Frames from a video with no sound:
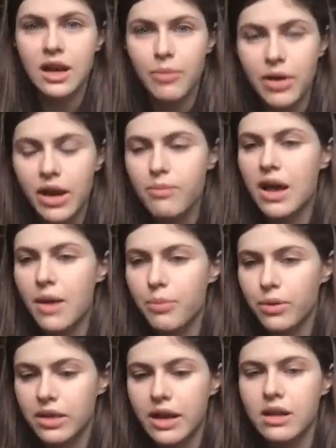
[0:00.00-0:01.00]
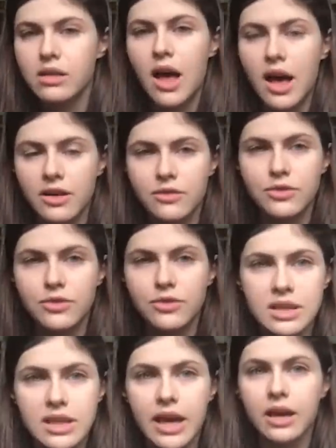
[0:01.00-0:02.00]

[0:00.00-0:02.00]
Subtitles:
I've been coming up with like a lot of just